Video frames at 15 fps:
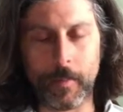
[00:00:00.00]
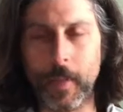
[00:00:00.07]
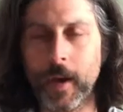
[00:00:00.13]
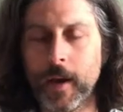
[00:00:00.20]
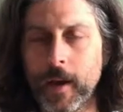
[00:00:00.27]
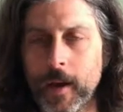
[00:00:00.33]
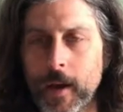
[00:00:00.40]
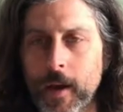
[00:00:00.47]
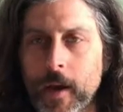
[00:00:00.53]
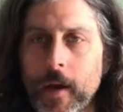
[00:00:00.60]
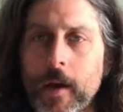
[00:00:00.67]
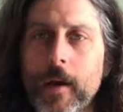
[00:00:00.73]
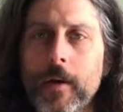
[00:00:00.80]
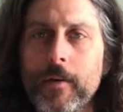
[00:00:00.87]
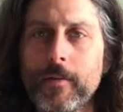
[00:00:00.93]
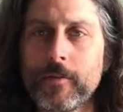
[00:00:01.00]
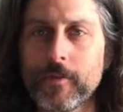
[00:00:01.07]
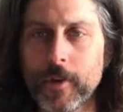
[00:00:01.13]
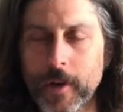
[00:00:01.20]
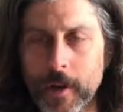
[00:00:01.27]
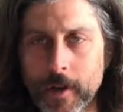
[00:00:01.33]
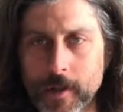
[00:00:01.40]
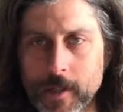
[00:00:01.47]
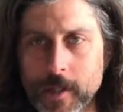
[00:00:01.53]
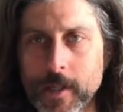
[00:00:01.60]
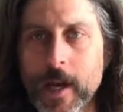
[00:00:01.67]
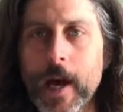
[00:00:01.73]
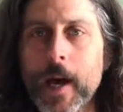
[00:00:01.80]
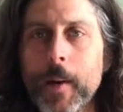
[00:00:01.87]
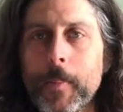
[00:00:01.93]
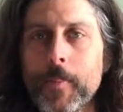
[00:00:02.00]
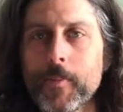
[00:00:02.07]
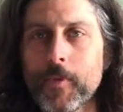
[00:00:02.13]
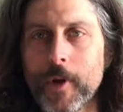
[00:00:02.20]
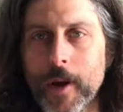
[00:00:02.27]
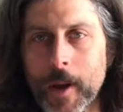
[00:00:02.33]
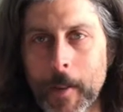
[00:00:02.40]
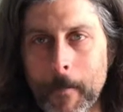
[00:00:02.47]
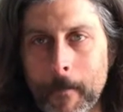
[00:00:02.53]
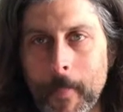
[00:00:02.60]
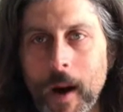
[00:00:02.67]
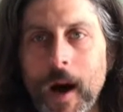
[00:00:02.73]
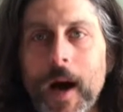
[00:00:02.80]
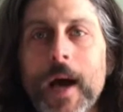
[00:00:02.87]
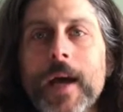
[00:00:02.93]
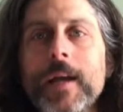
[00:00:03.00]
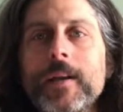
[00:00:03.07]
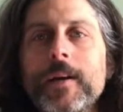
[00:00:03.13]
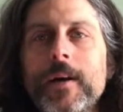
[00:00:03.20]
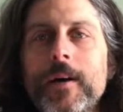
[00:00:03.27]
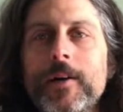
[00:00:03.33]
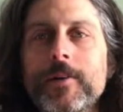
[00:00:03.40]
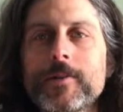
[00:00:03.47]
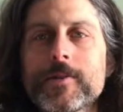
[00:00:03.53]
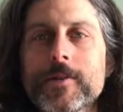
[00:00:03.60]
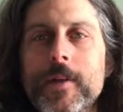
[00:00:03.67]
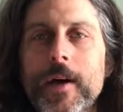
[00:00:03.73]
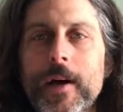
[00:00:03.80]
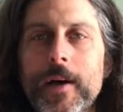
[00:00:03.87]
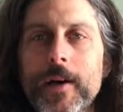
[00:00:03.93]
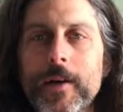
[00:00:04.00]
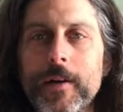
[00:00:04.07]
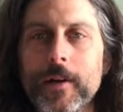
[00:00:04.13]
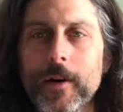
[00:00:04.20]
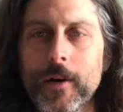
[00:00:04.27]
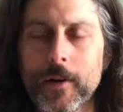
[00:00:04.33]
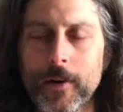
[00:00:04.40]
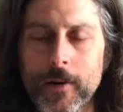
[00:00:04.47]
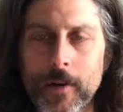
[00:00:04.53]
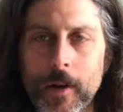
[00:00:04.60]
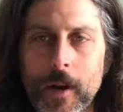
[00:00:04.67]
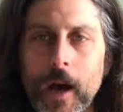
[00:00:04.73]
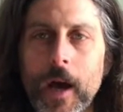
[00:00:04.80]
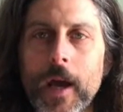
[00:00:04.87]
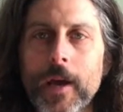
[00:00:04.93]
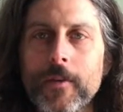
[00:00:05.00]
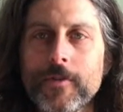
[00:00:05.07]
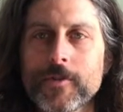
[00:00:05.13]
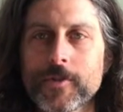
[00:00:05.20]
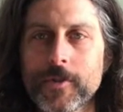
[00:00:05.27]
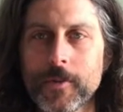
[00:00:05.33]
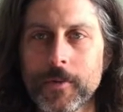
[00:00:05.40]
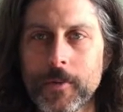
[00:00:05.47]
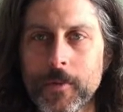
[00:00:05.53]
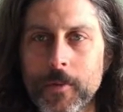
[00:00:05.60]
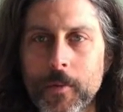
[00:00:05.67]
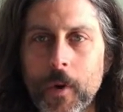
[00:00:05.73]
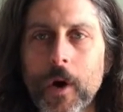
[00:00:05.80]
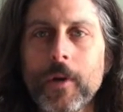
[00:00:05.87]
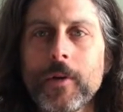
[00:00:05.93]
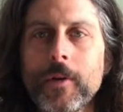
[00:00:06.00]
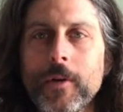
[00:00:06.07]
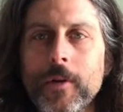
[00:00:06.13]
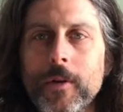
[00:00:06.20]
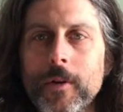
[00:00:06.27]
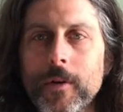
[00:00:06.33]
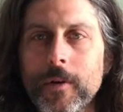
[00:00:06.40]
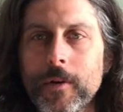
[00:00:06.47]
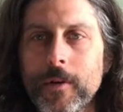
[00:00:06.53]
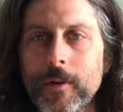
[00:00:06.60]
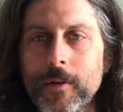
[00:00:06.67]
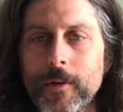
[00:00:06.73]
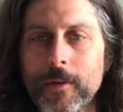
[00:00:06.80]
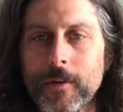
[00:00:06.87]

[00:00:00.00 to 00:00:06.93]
May every step remind us that our life's a wonder.